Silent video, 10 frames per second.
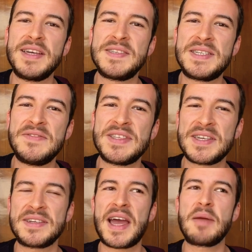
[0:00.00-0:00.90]
Stephen
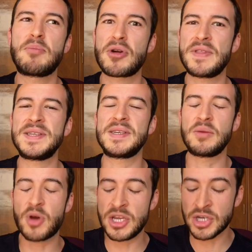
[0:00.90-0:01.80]
Sondheim birthday
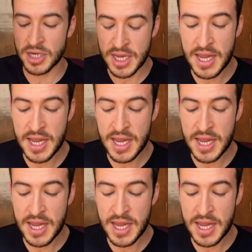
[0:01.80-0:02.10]
celebration.